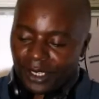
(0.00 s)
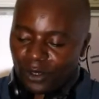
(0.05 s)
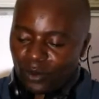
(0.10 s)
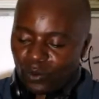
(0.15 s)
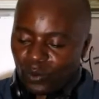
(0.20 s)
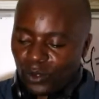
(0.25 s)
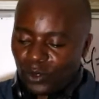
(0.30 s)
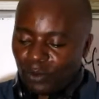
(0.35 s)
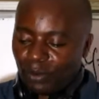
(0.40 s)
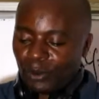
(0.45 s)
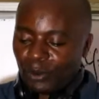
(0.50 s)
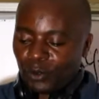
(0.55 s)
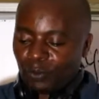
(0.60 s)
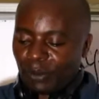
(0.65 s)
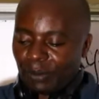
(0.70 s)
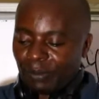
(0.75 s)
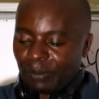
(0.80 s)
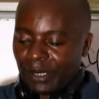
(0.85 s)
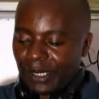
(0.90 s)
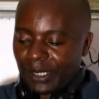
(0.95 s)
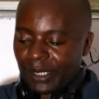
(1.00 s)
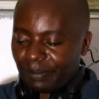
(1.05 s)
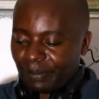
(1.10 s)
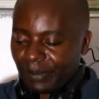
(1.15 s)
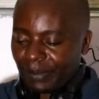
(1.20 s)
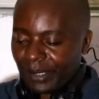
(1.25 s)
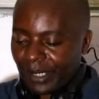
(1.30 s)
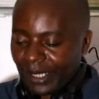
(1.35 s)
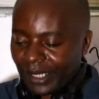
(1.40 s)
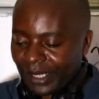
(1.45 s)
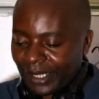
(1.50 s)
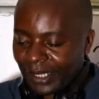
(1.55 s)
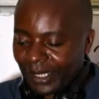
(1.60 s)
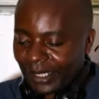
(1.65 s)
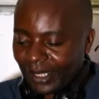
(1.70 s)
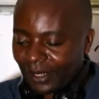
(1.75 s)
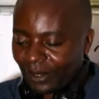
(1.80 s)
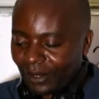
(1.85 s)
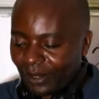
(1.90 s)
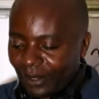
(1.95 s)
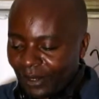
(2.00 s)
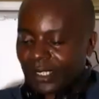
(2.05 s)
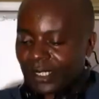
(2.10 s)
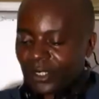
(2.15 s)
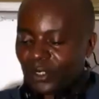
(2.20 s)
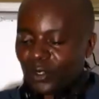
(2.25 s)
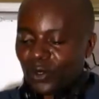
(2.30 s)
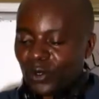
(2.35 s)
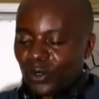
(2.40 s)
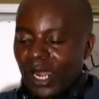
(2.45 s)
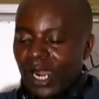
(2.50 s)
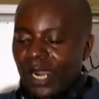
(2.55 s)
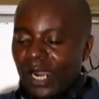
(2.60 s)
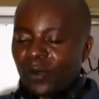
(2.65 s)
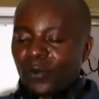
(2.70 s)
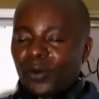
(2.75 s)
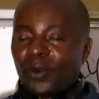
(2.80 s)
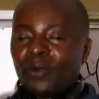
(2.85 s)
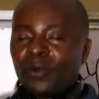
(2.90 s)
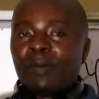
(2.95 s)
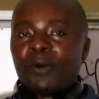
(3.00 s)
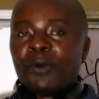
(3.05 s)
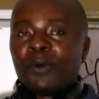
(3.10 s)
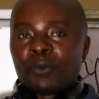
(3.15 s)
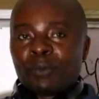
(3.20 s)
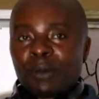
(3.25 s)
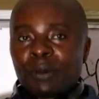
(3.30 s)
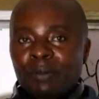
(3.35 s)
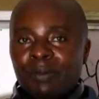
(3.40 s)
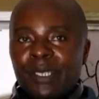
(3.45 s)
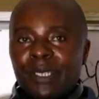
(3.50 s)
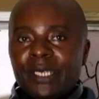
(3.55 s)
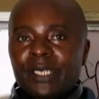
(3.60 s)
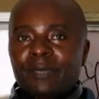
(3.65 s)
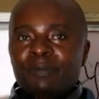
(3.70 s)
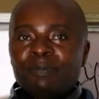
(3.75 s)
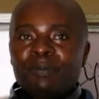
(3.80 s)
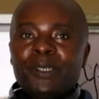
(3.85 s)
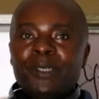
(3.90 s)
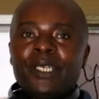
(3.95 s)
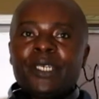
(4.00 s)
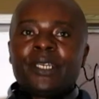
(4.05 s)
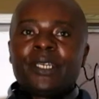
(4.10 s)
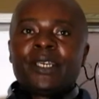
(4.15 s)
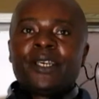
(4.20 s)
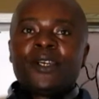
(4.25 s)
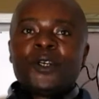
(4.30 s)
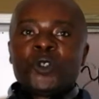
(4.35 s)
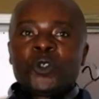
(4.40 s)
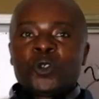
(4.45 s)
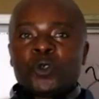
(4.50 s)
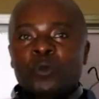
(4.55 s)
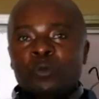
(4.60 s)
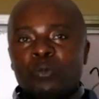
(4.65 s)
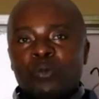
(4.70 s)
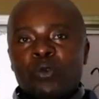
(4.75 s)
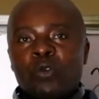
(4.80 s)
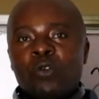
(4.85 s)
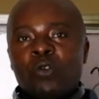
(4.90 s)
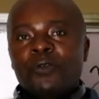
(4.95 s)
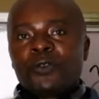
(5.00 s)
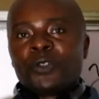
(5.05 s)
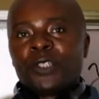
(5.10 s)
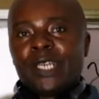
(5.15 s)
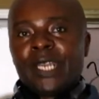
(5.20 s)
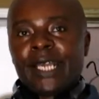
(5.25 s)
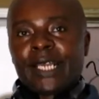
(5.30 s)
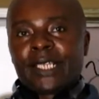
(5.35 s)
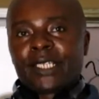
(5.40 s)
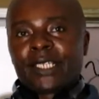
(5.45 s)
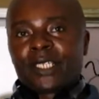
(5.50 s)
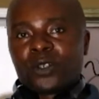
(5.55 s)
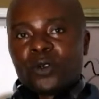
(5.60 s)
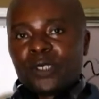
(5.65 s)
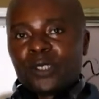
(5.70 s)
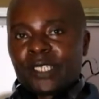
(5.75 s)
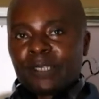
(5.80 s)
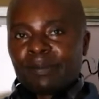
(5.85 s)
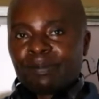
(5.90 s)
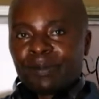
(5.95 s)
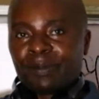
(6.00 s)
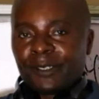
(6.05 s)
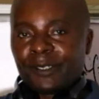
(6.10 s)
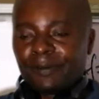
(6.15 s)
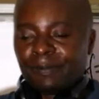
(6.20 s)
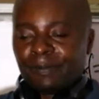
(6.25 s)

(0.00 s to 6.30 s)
Will you be able to permit me? Great. Thanks, Joanne. Will you be able to permit me to move to the next concept?